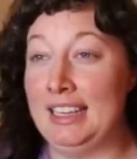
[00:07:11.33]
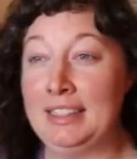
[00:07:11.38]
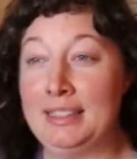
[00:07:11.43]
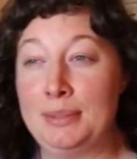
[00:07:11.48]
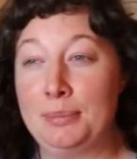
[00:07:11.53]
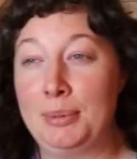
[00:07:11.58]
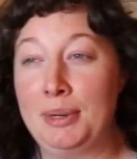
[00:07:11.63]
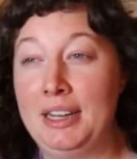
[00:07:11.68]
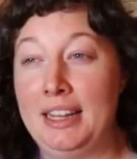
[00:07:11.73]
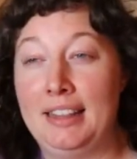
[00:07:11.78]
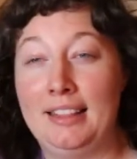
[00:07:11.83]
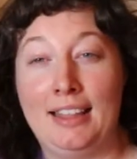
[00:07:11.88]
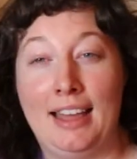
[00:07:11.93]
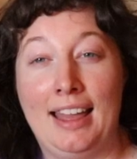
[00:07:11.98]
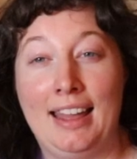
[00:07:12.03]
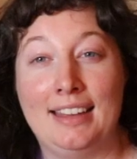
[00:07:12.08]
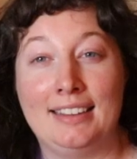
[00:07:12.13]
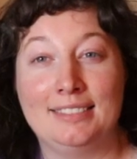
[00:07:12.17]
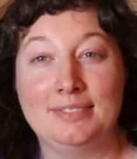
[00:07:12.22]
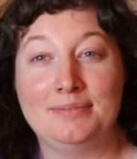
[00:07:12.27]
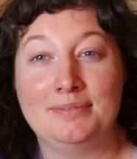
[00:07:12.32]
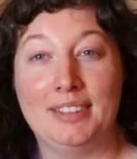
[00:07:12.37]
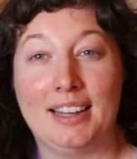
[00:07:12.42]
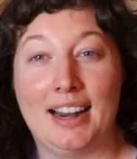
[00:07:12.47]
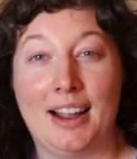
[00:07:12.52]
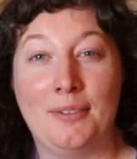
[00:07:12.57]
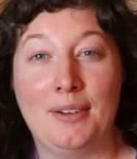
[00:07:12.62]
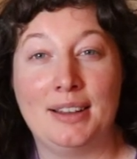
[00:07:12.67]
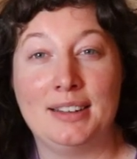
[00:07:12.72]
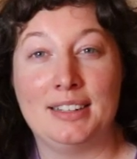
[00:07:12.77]
It's pretty late, but
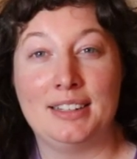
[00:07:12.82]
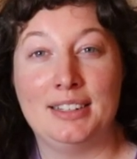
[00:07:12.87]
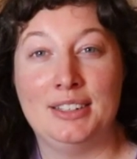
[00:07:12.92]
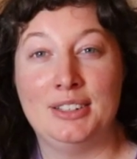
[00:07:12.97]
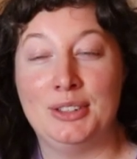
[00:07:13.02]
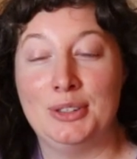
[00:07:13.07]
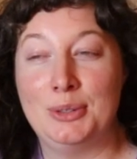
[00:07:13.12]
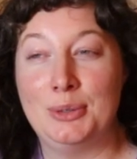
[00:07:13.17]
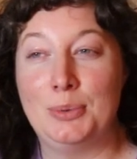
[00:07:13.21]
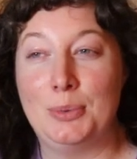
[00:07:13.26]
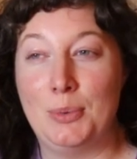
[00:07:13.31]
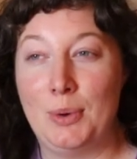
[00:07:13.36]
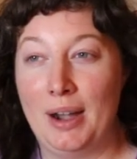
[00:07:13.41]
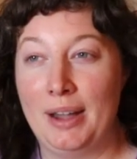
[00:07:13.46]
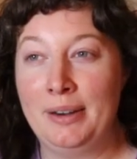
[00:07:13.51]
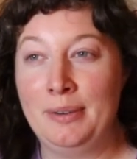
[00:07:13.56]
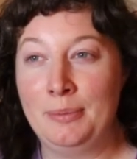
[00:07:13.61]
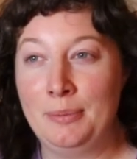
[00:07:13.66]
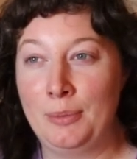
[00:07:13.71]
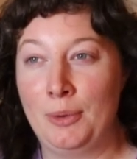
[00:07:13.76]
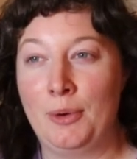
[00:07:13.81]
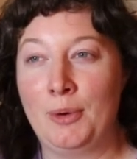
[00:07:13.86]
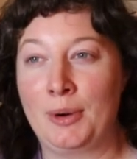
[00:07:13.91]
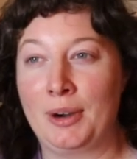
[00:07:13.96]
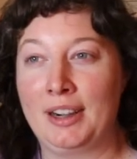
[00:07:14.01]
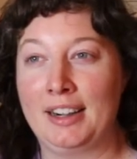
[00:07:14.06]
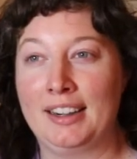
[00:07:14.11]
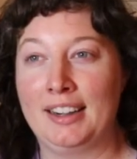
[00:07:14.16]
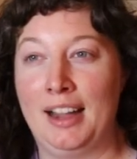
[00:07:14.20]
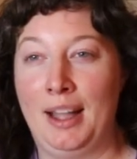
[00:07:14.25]
I wanted to do one
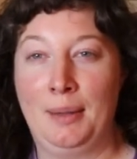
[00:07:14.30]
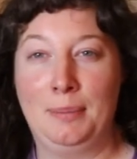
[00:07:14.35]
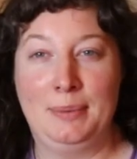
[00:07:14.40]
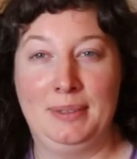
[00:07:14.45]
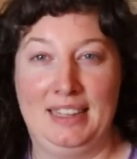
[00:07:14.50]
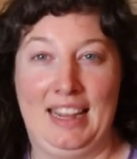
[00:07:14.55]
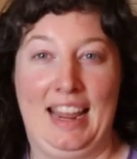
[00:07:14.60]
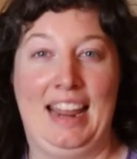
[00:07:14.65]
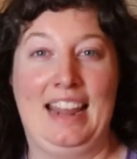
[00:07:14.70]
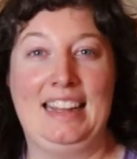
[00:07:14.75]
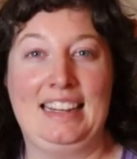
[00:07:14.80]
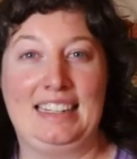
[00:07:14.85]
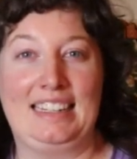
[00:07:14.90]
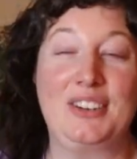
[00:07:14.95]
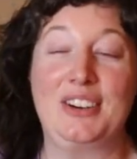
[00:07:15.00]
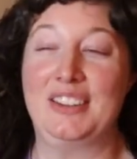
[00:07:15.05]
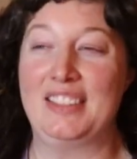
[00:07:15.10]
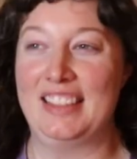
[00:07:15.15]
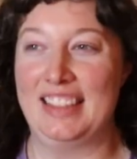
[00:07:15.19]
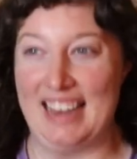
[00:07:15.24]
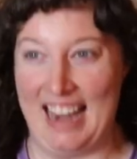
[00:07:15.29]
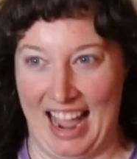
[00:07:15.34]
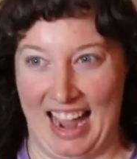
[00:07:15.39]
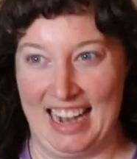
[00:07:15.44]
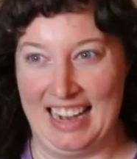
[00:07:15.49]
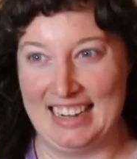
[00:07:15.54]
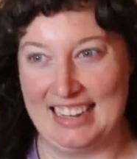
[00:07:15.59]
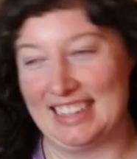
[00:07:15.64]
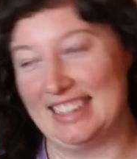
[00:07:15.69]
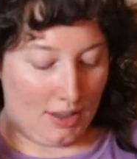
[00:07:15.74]
more update for the
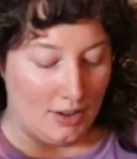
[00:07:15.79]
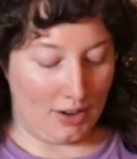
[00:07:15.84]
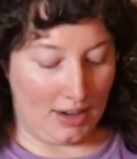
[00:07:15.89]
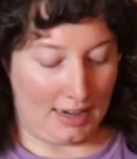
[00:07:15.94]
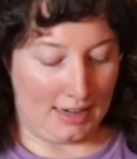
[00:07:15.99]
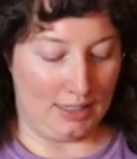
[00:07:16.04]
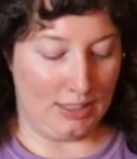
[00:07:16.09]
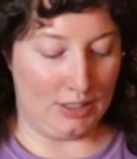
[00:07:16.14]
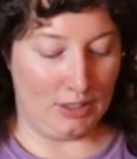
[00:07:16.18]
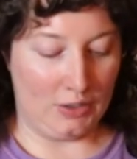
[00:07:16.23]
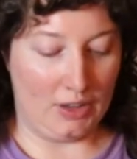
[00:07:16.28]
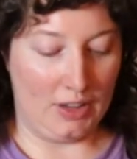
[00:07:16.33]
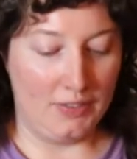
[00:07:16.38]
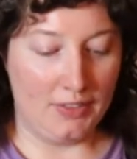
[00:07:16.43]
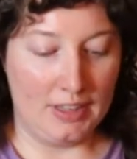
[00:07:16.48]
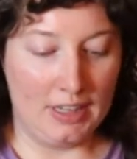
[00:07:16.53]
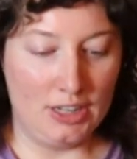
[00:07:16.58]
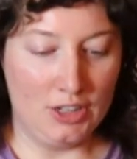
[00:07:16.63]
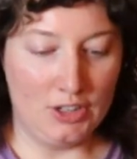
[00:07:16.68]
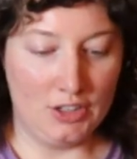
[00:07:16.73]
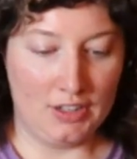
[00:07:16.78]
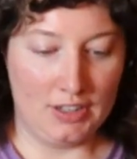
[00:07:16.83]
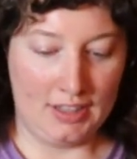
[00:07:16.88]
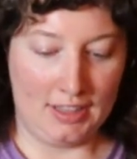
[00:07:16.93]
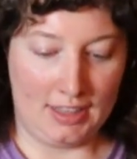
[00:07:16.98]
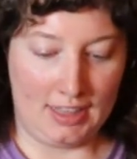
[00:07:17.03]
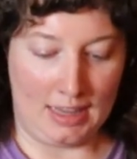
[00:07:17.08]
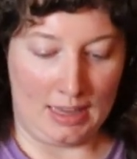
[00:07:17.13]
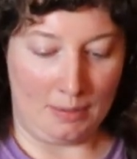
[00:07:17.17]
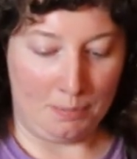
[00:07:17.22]
night. All right, so I
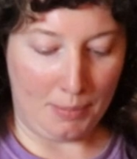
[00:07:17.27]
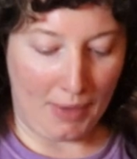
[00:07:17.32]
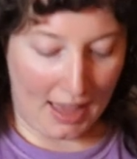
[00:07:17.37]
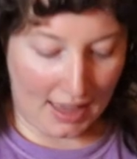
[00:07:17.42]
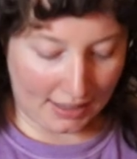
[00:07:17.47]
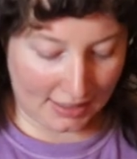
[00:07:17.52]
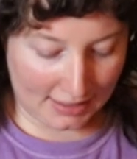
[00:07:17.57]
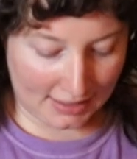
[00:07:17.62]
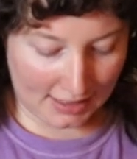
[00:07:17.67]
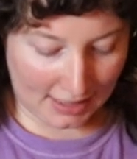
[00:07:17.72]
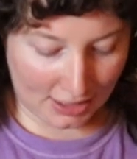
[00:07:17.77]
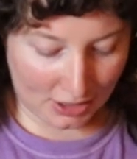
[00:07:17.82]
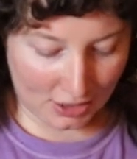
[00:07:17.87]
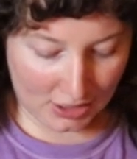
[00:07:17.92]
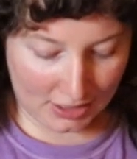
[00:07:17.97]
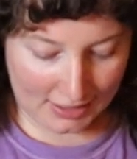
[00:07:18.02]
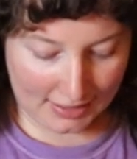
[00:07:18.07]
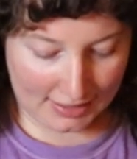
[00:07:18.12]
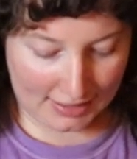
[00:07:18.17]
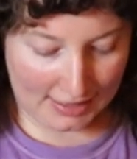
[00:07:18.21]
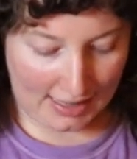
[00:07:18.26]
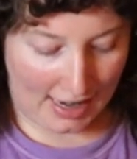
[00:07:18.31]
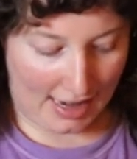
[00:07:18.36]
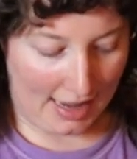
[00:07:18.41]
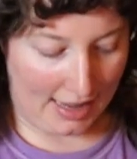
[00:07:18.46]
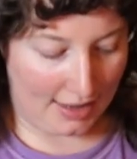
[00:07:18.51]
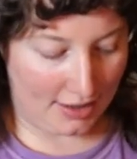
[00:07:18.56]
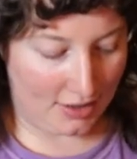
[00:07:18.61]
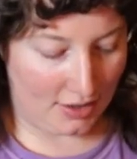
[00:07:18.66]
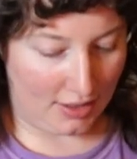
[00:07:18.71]
finished the back sections
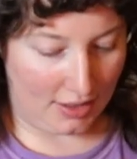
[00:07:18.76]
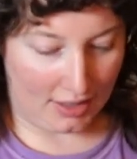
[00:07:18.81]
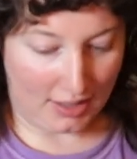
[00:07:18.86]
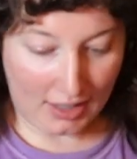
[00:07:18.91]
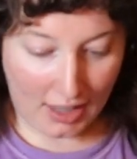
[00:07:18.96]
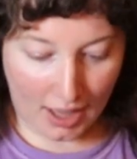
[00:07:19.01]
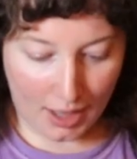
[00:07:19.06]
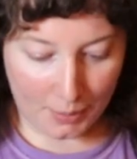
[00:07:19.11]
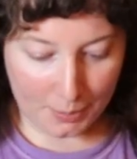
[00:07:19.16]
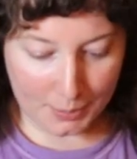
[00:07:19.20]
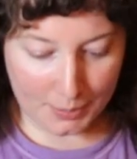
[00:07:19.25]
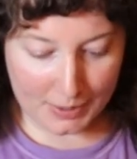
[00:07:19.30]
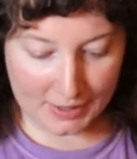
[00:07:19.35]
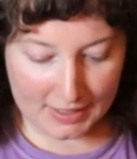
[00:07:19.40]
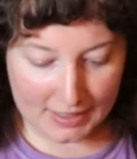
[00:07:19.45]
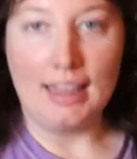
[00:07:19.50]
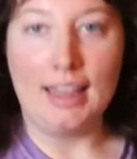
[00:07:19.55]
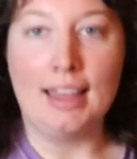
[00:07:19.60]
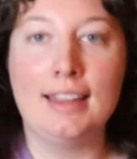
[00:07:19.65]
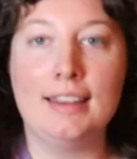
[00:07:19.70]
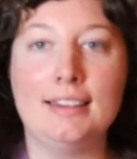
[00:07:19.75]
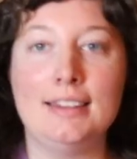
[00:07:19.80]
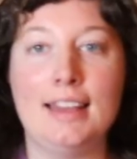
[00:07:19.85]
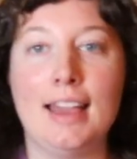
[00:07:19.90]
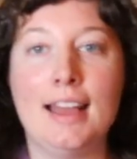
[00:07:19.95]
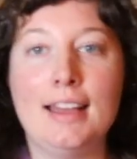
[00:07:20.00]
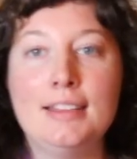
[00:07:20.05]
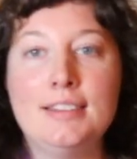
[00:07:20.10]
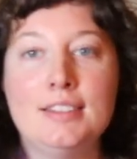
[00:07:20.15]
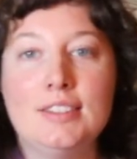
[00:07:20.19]
and the cups. And
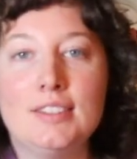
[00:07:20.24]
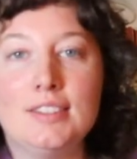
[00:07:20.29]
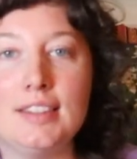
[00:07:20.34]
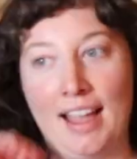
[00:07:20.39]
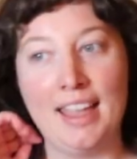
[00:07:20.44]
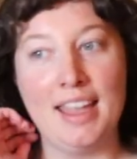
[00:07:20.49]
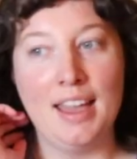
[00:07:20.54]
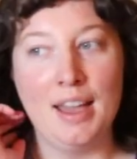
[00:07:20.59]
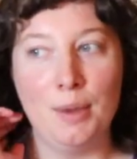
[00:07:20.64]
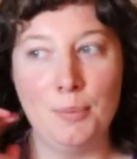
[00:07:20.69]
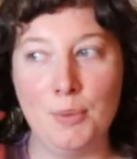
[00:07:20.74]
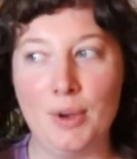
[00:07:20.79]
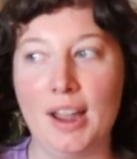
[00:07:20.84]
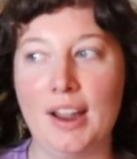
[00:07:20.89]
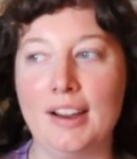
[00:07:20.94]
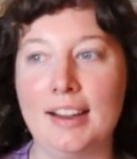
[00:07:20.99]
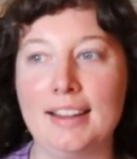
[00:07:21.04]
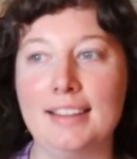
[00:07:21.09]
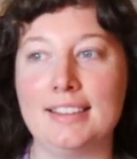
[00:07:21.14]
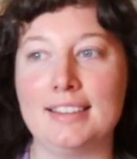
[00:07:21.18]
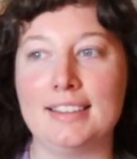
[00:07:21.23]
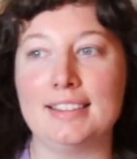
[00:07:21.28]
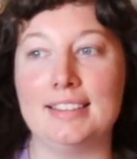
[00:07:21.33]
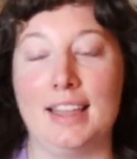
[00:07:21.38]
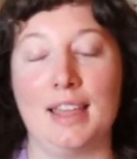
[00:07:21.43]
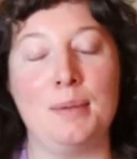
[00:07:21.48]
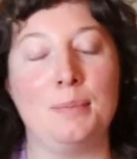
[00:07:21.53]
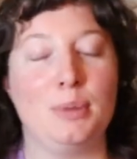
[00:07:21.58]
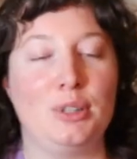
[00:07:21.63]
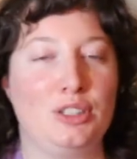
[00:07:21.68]
yes, I am wearing the
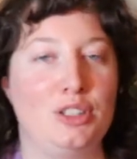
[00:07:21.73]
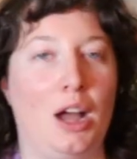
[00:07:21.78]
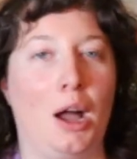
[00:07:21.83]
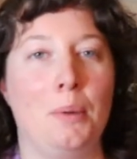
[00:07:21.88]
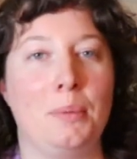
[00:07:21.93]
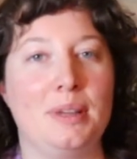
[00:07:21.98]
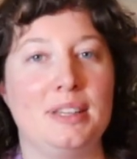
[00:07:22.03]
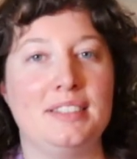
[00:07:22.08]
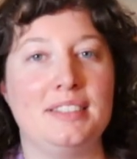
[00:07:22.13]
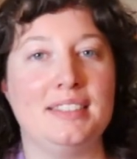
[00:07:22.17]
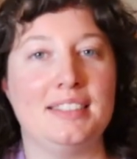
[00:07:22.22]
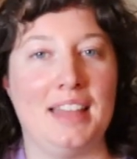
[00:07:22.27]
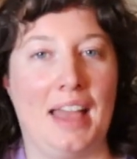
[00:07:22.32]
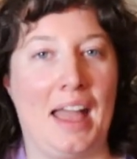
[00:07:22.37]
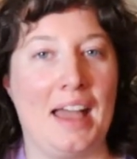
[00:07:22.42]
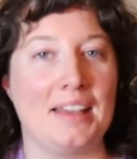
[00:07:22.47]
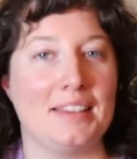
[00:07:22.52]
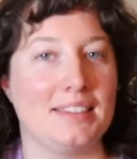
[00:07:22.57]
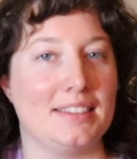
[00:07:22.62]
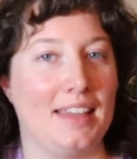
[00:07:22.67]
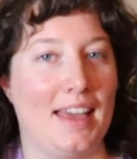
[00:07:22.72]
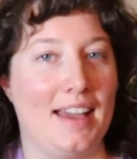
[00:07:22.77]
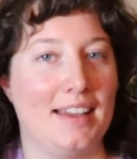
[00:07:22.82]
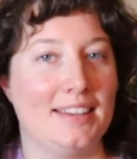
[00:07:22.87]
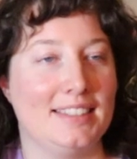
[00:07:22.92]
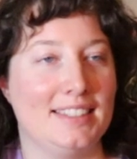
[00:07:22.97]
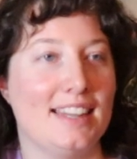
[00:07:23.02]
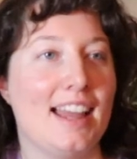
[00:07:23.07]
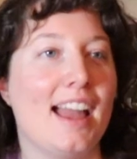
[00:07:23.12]
same pajamas as last